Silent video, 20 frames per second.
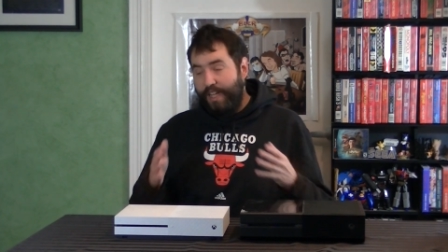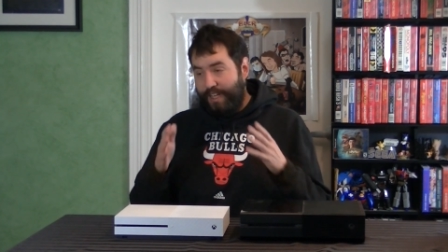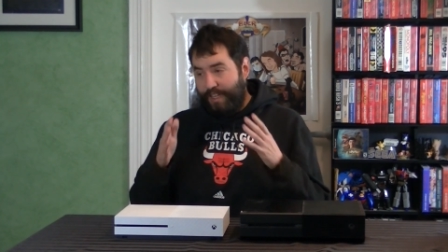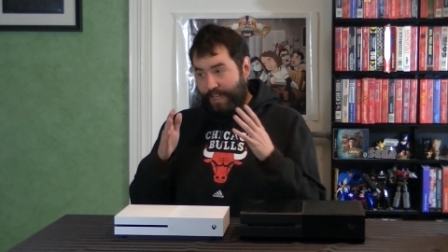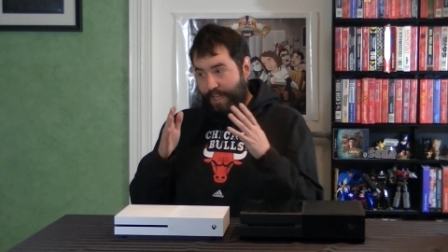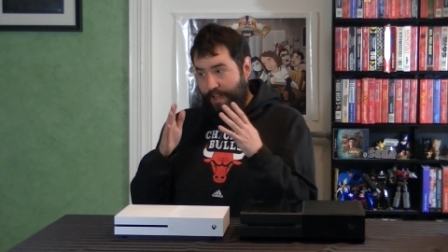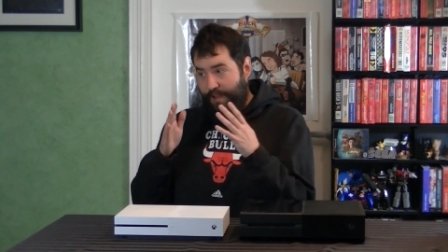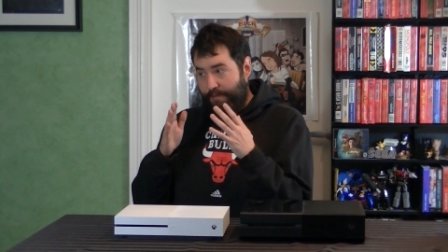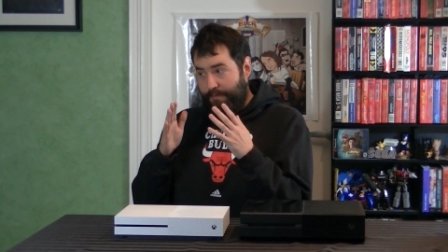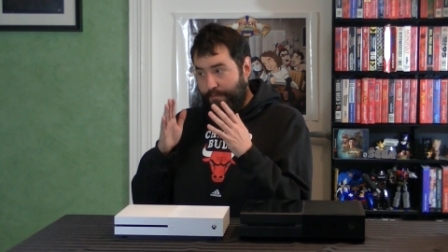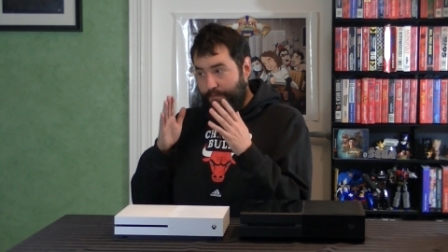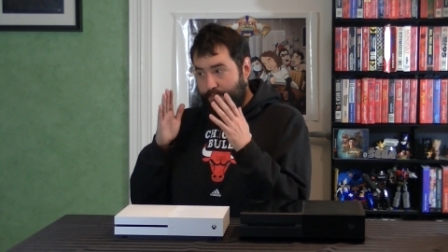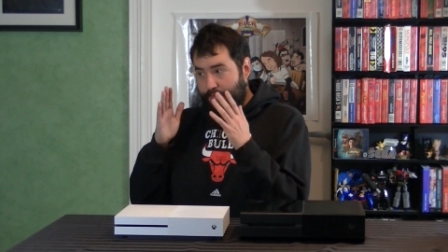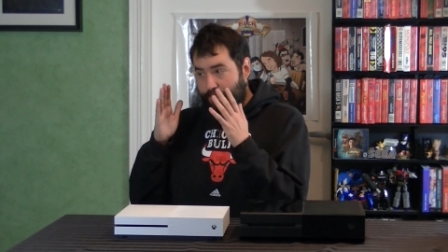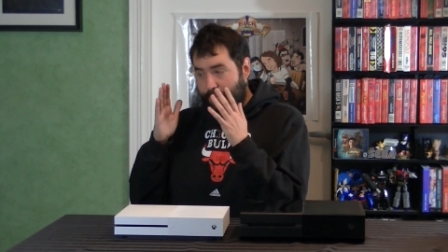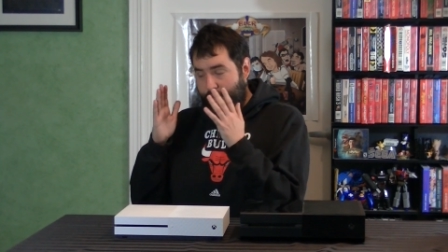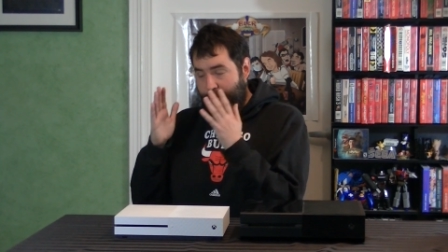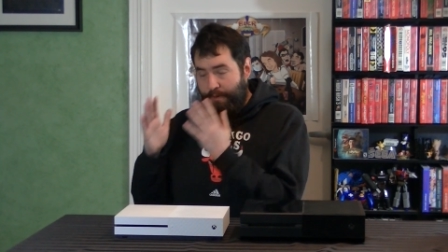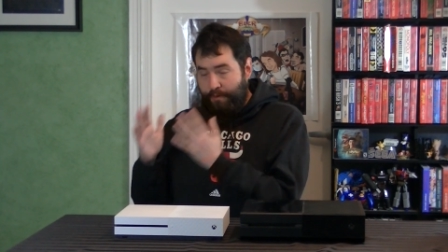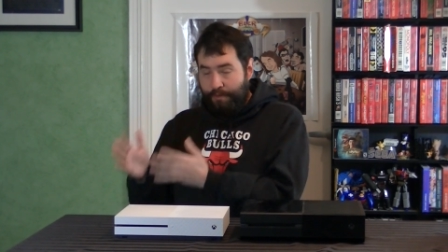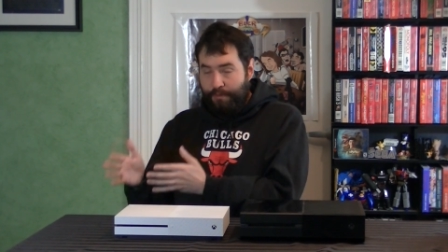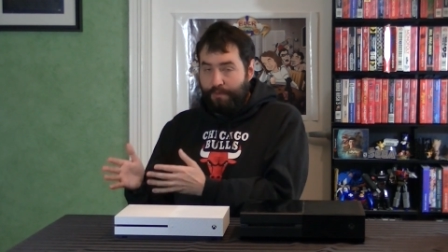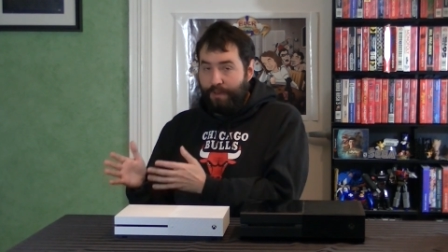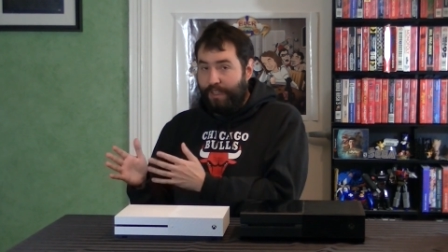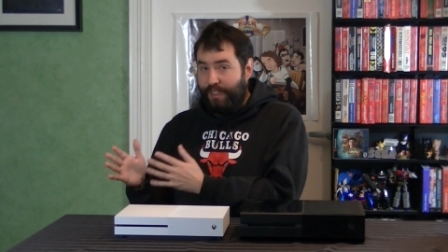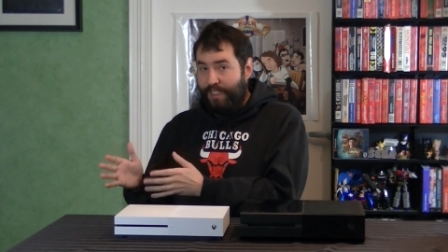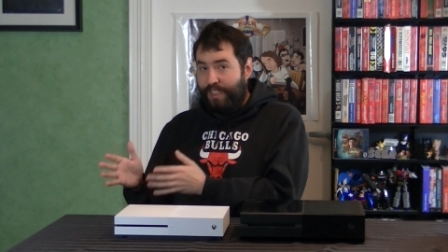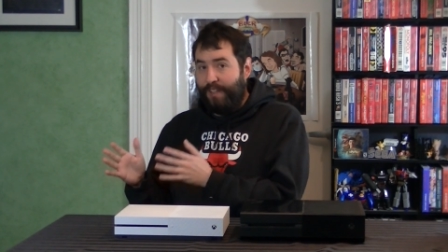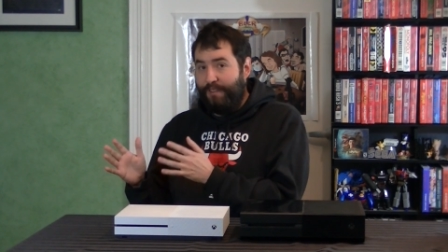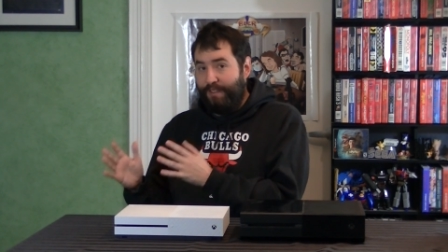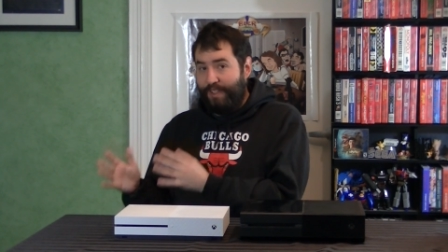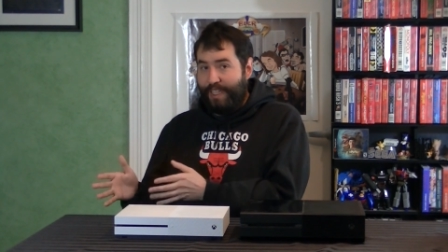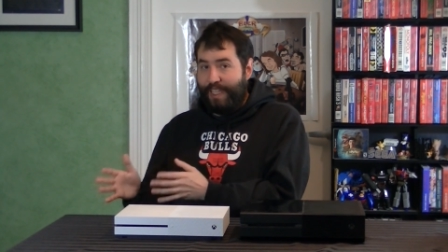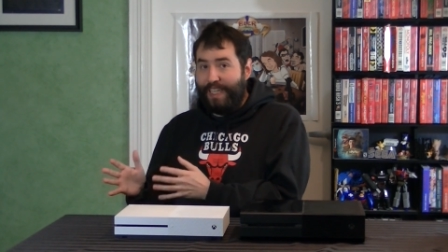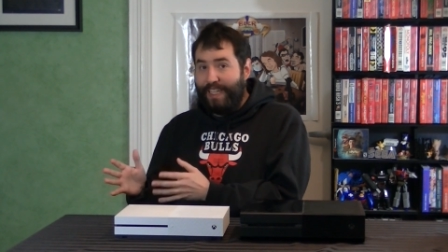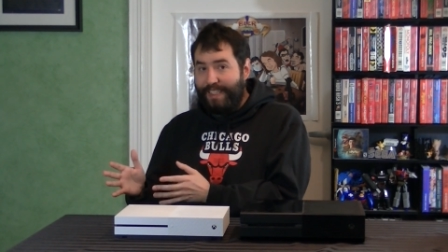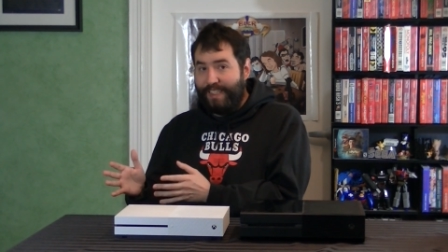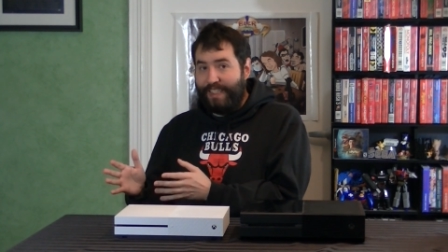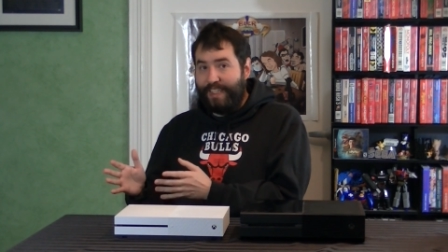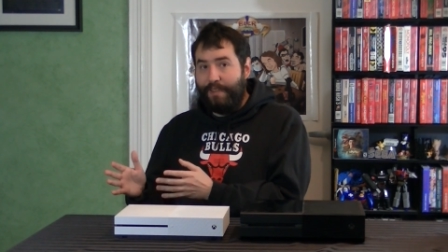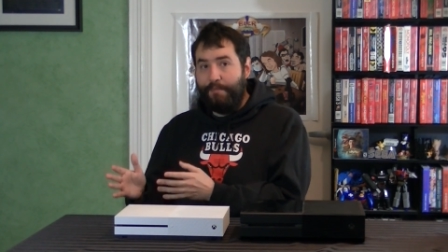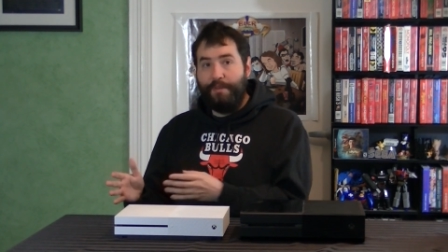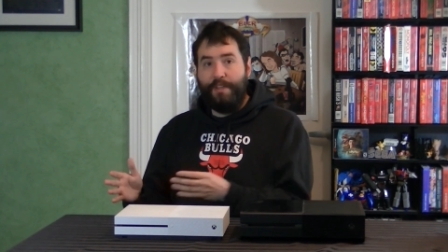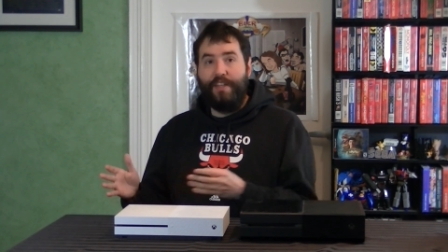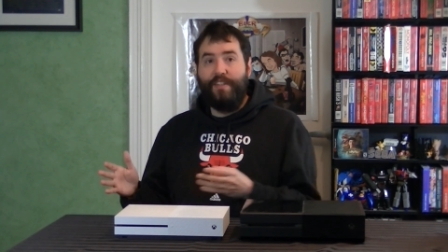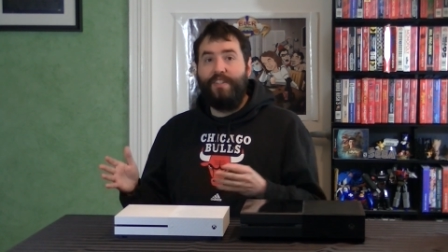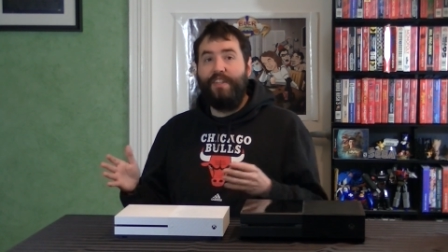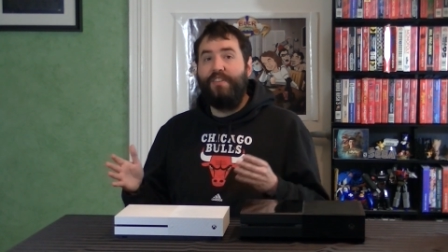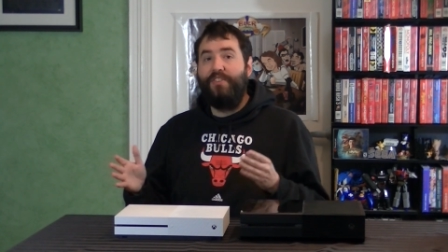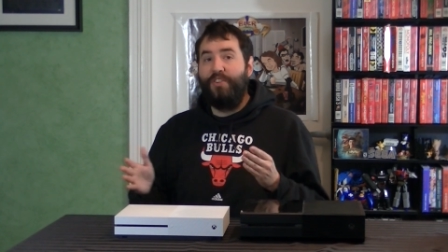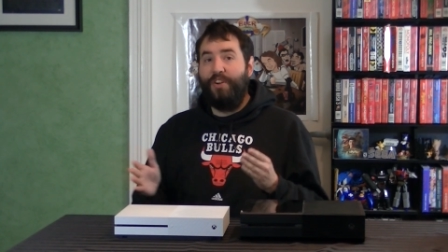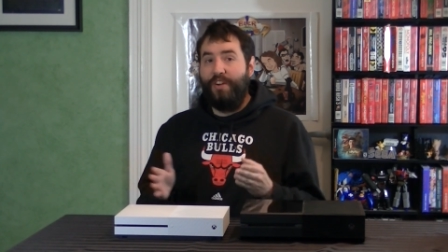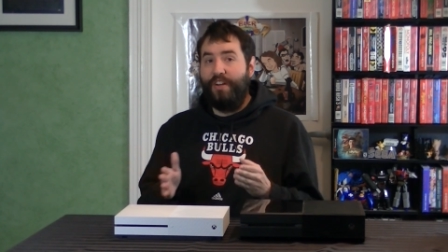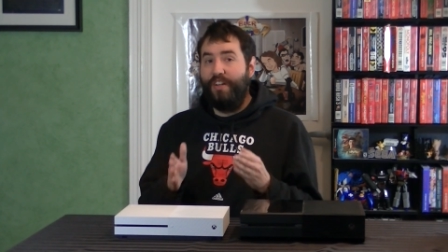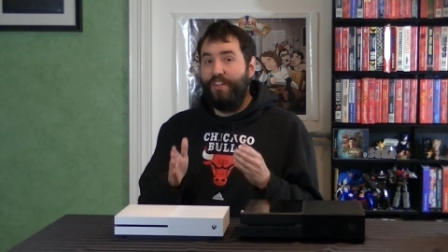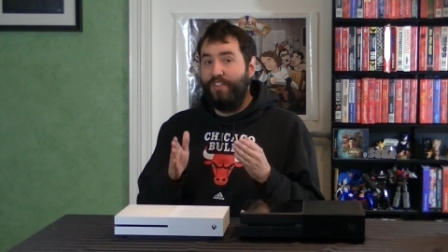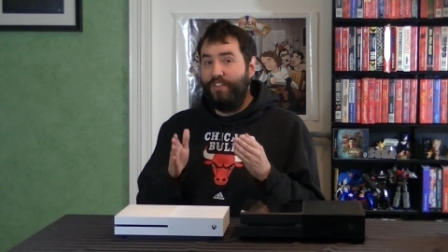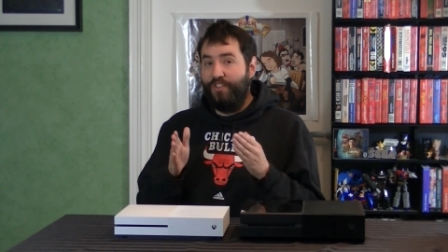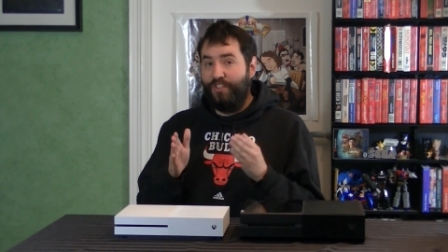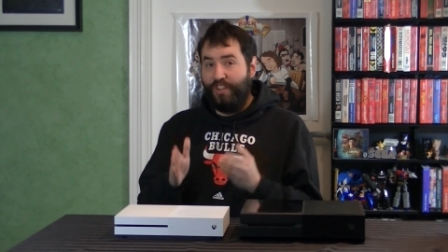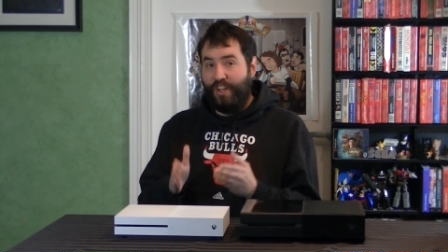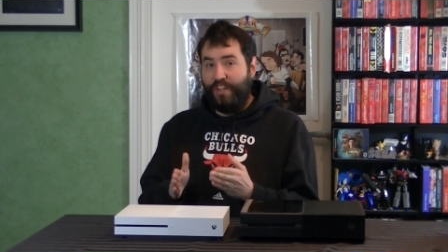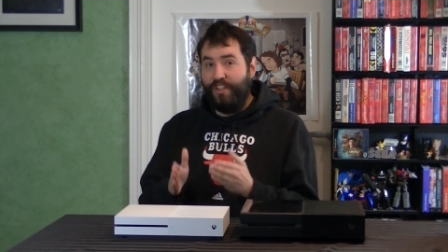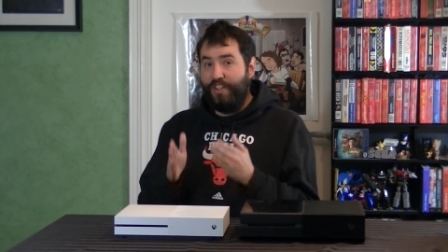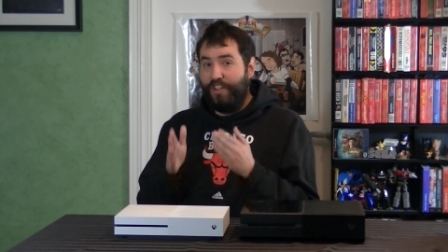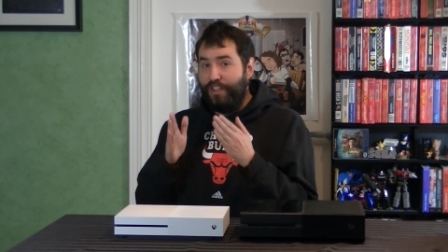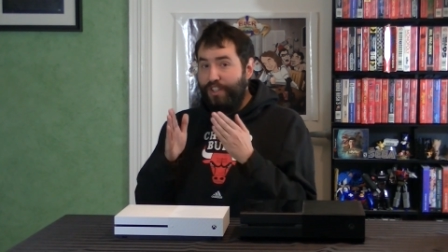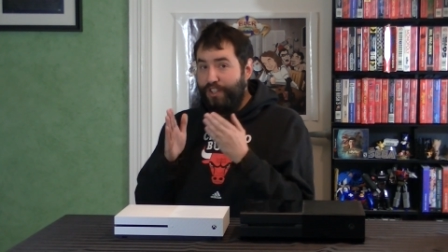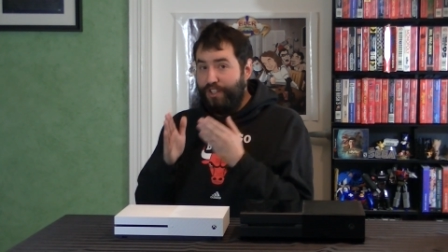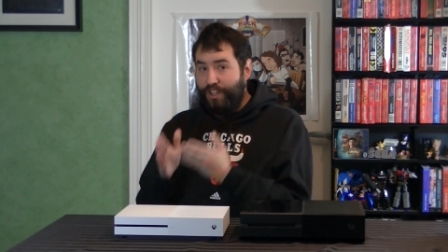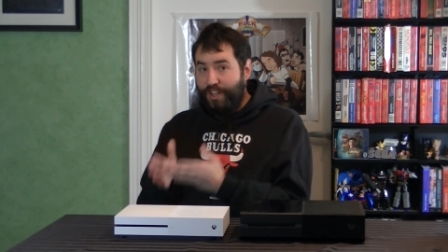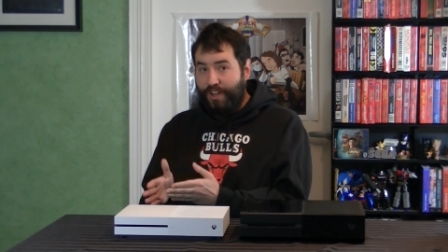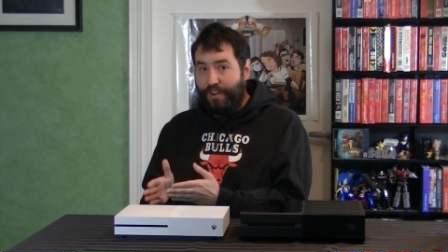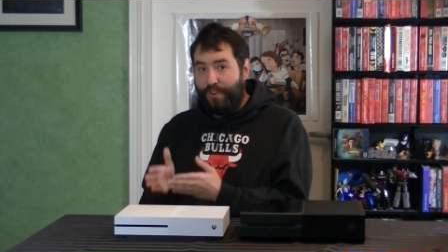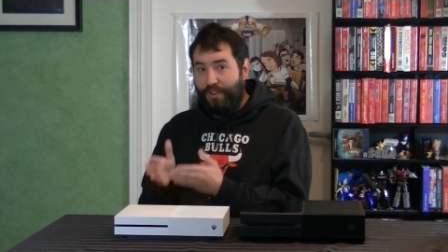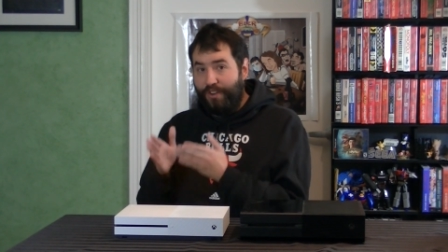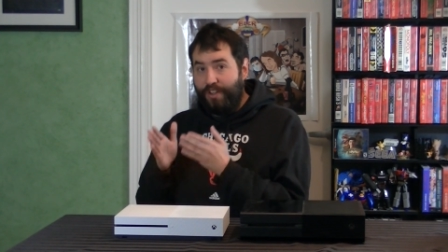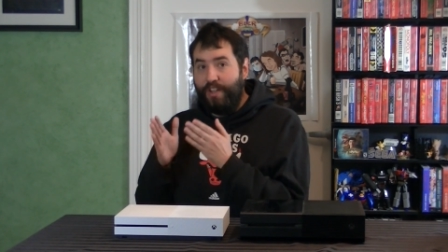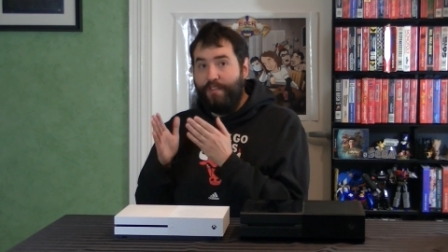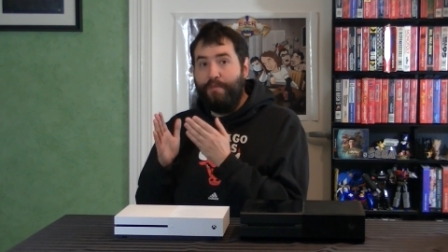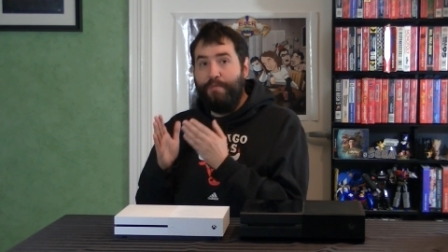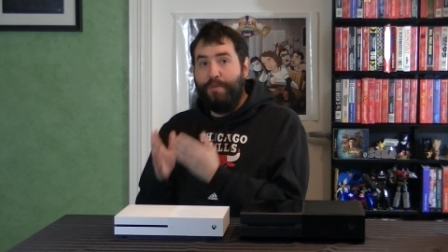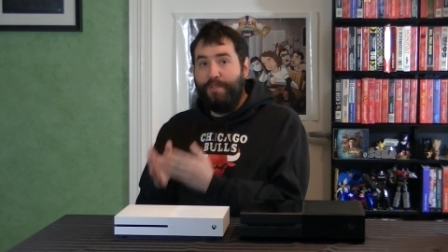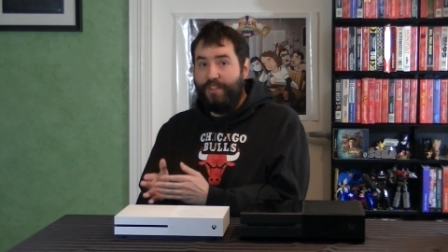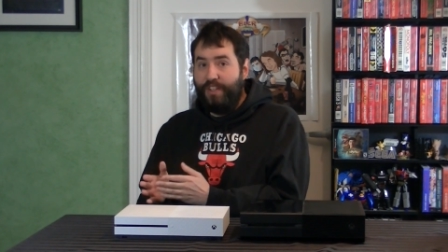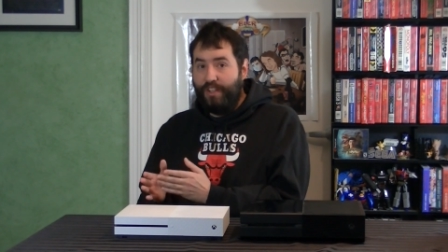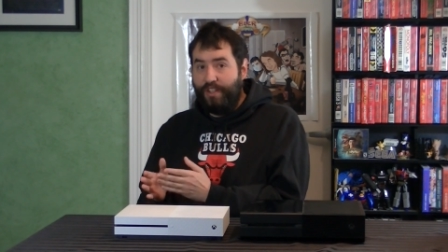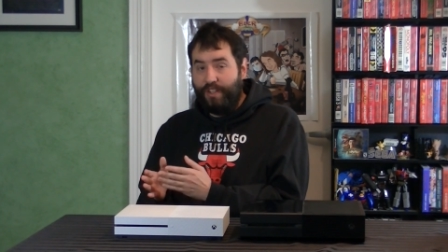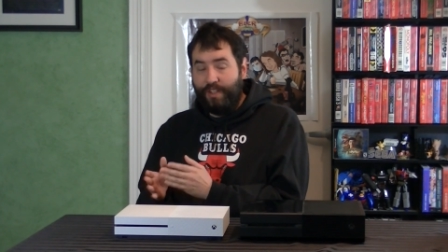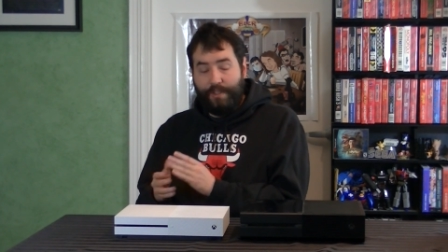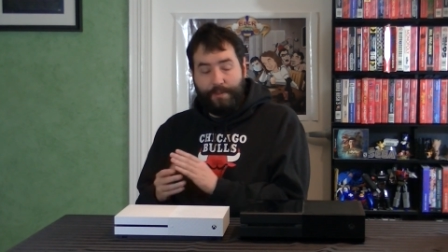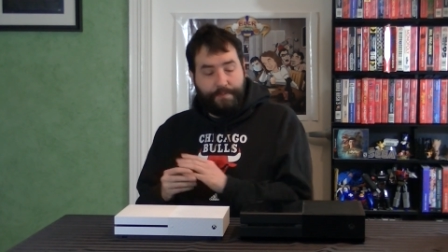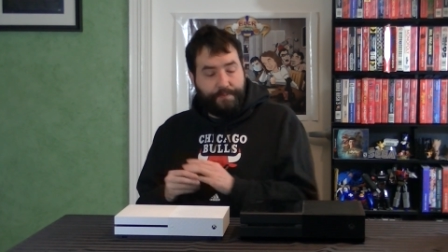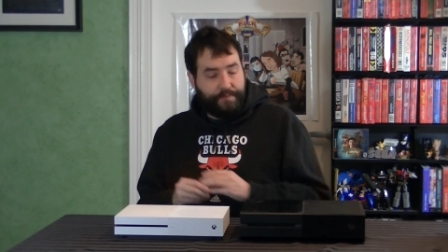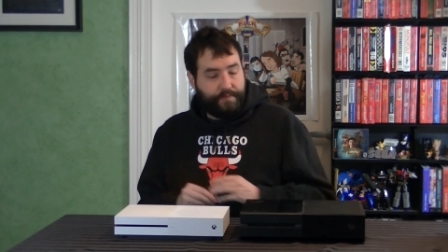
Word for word: Now, that was relatively easy because they started in such a shithole of a position.